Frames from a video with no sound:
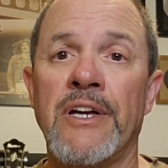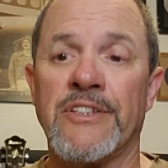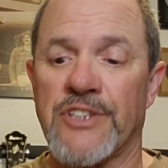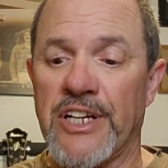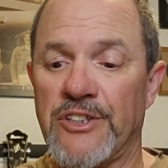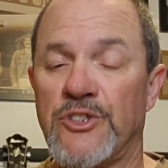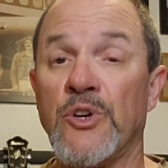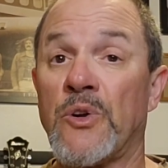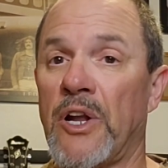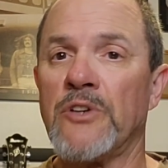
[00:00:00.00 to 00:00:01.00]
it's getting
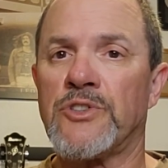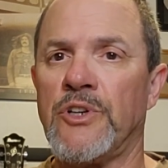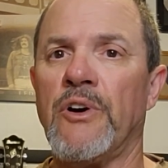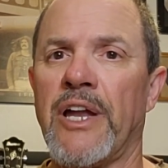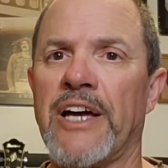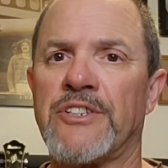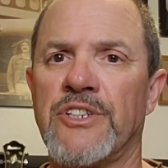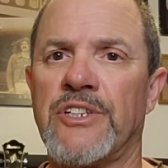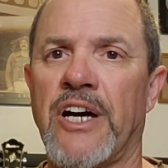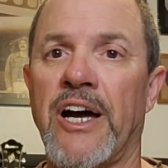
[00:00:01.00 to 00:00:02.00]
too close to
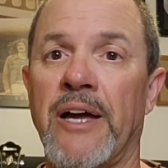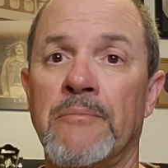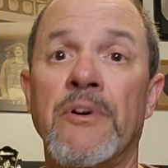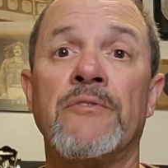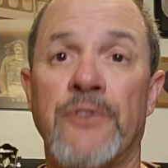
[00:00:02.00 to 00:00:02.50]
election time